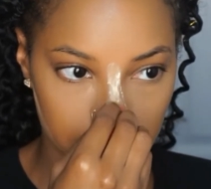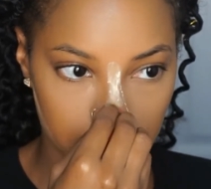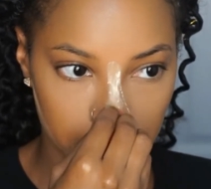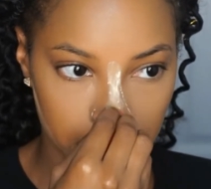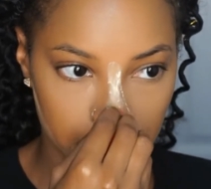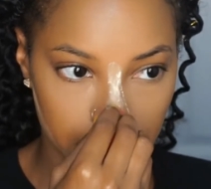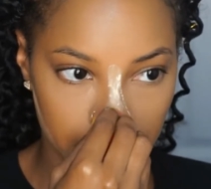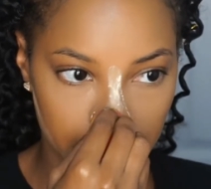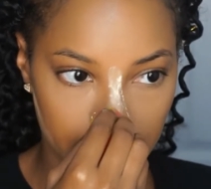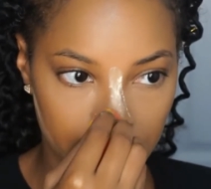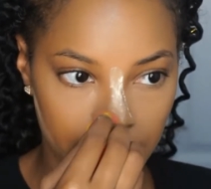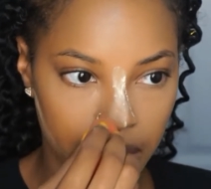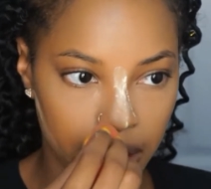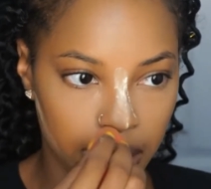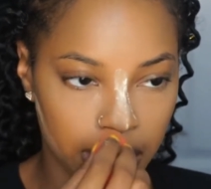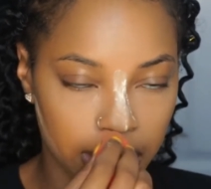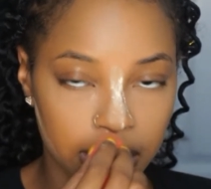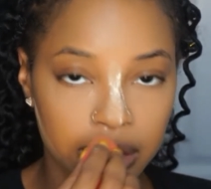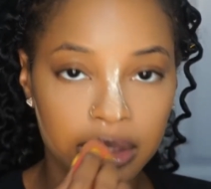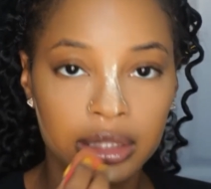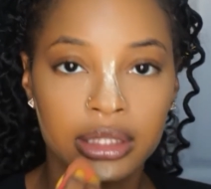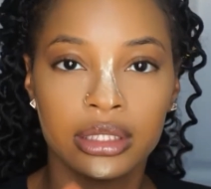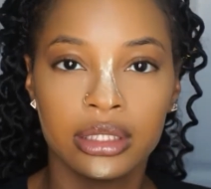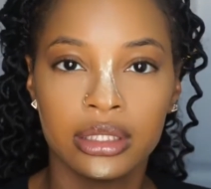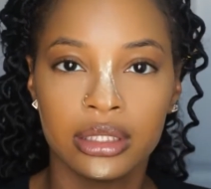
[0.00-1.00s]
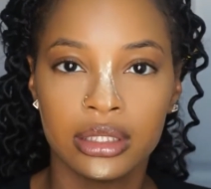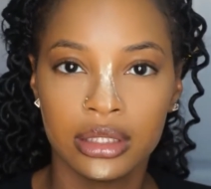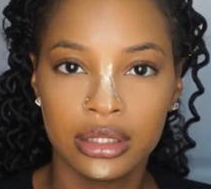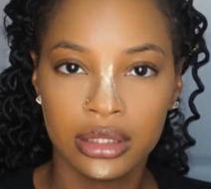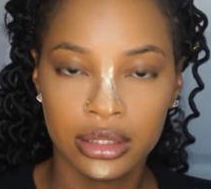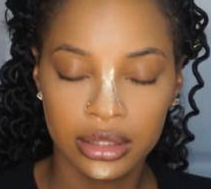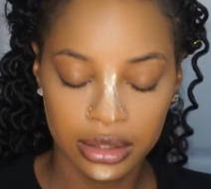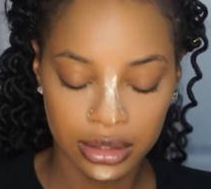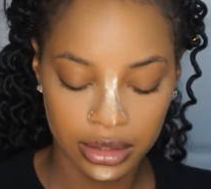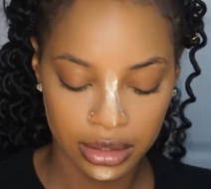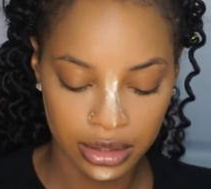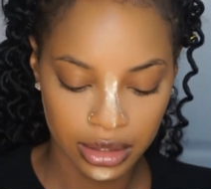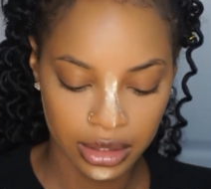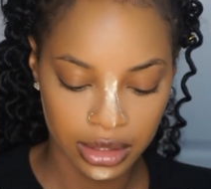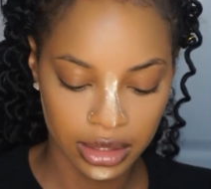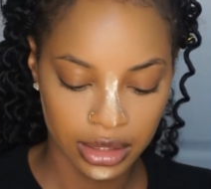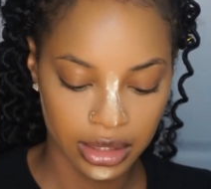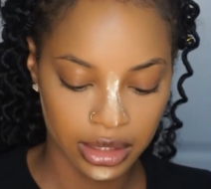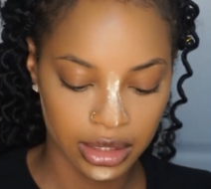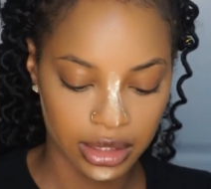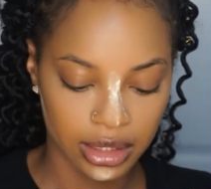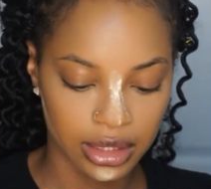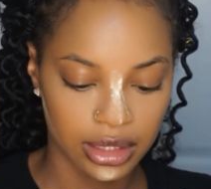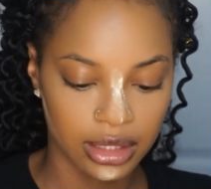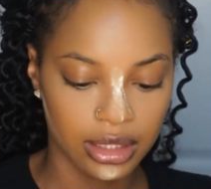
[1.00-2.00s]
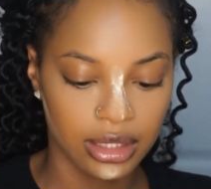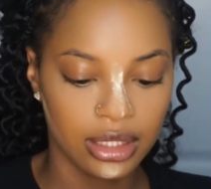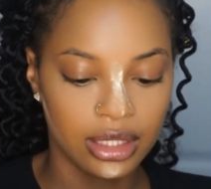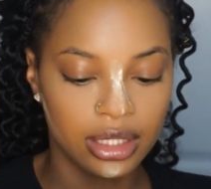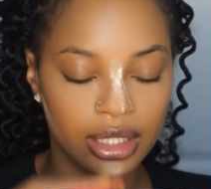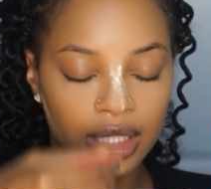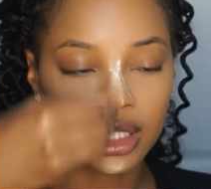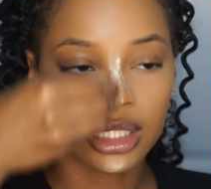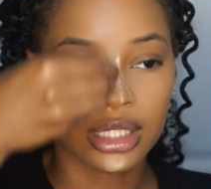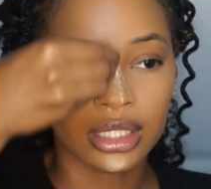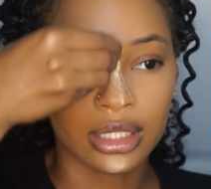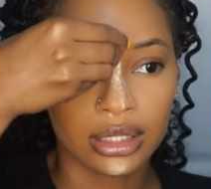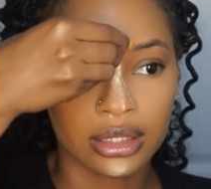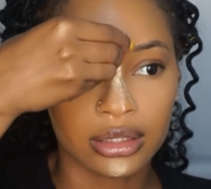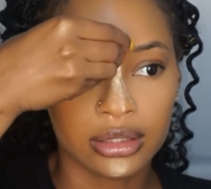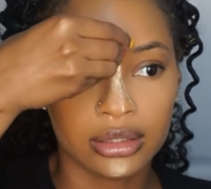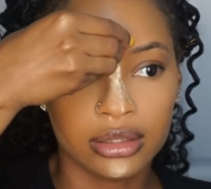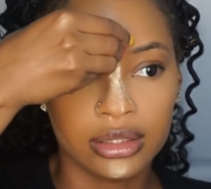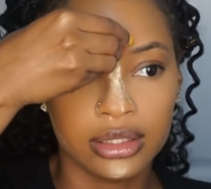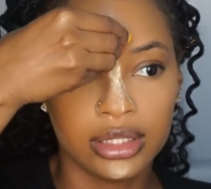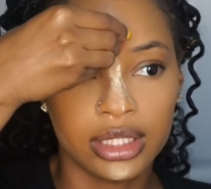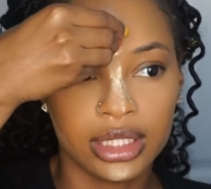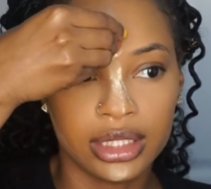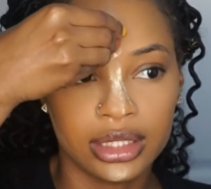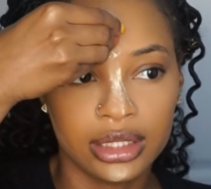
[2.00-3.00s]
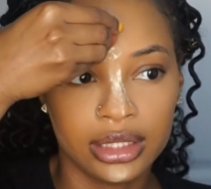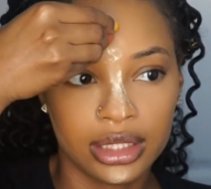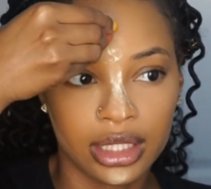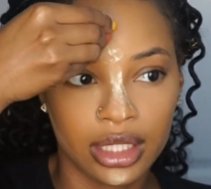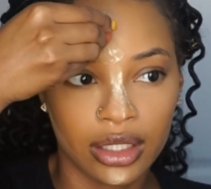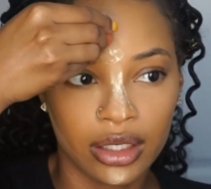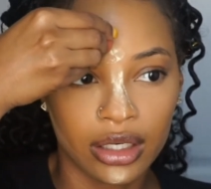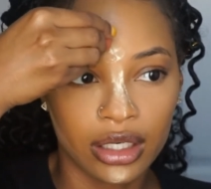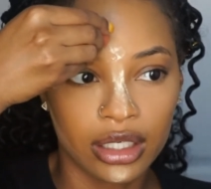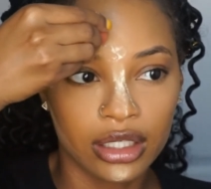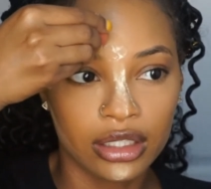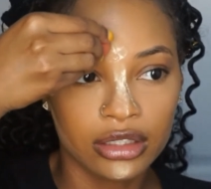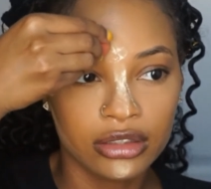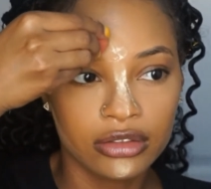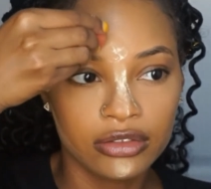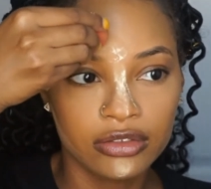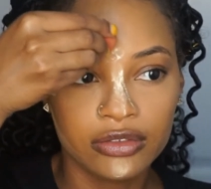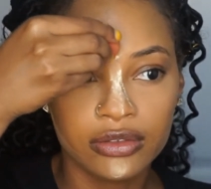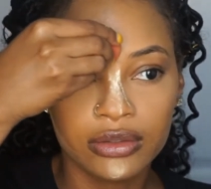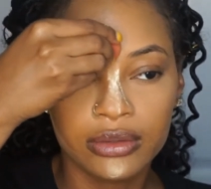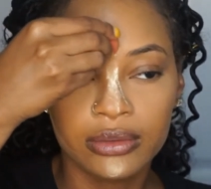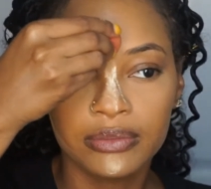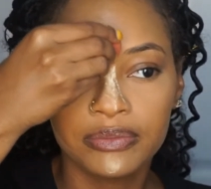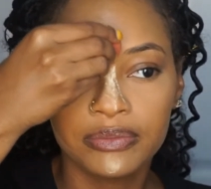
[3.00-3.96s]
and then dust it off.